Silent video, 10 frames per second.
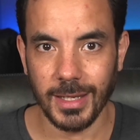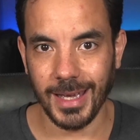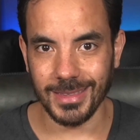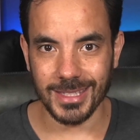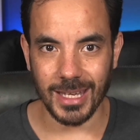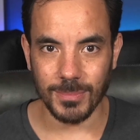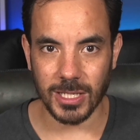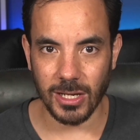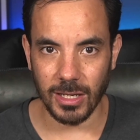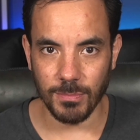At the same
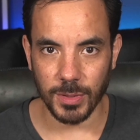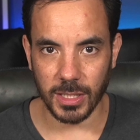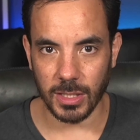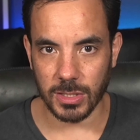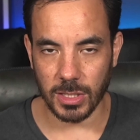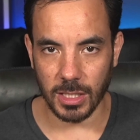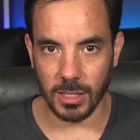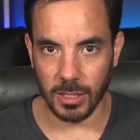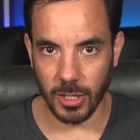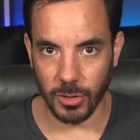time, because the
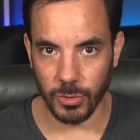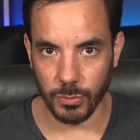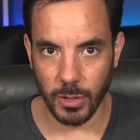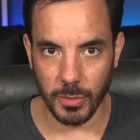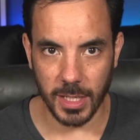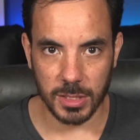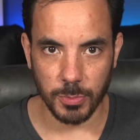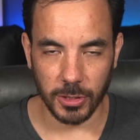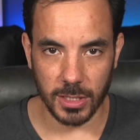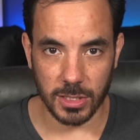low R O A S
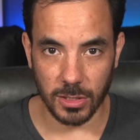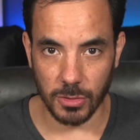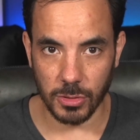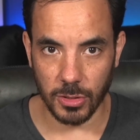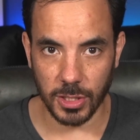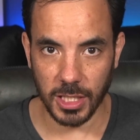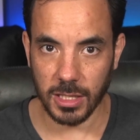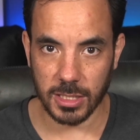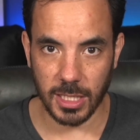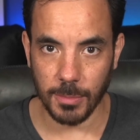products are no longer
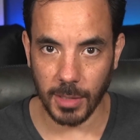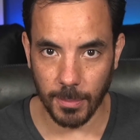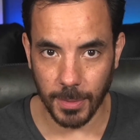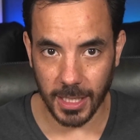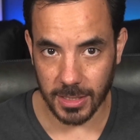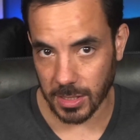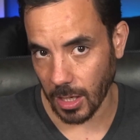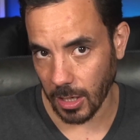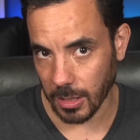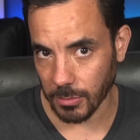in the same campaign as
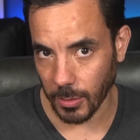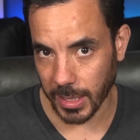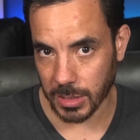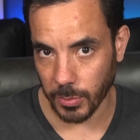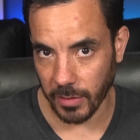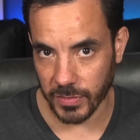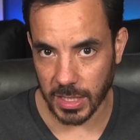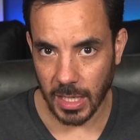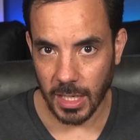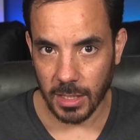the high R O A S
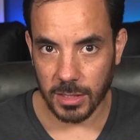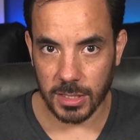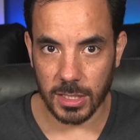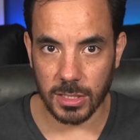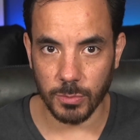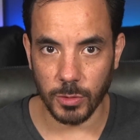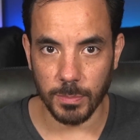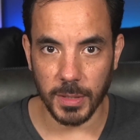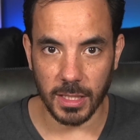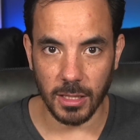ones, the system
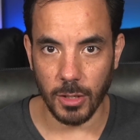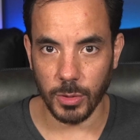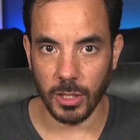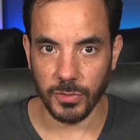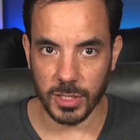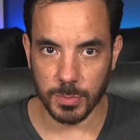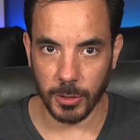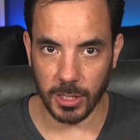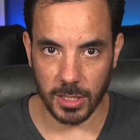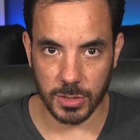would bid lower on these
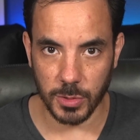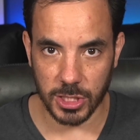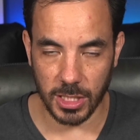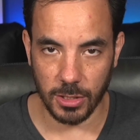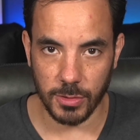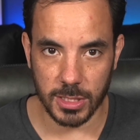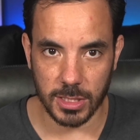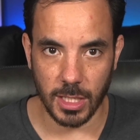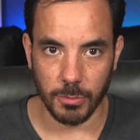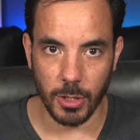products, which
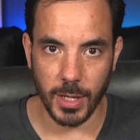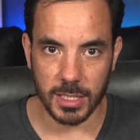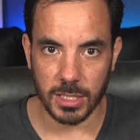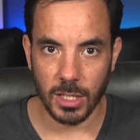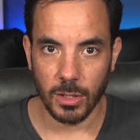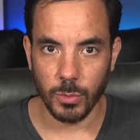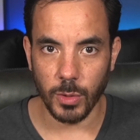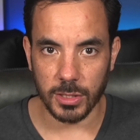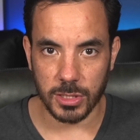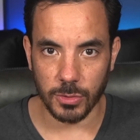increases their R O A S
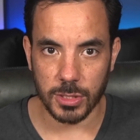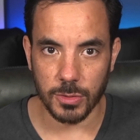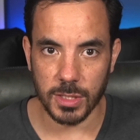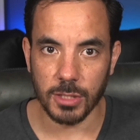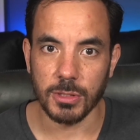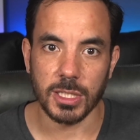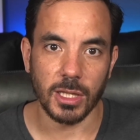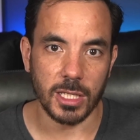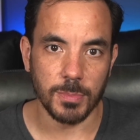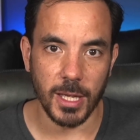whilst also
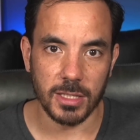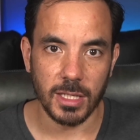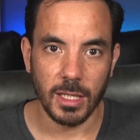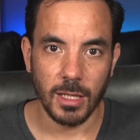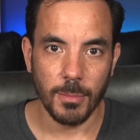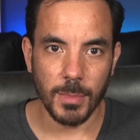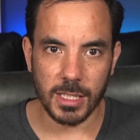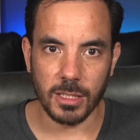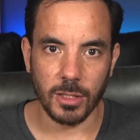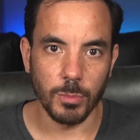decreasing their spend,
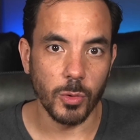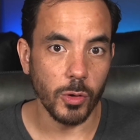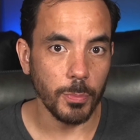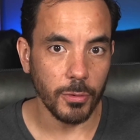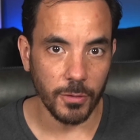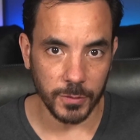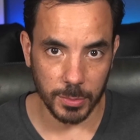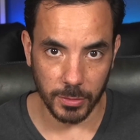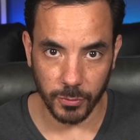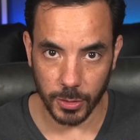making them more
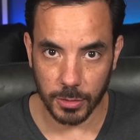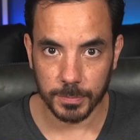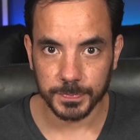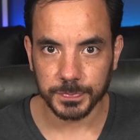profitable for you.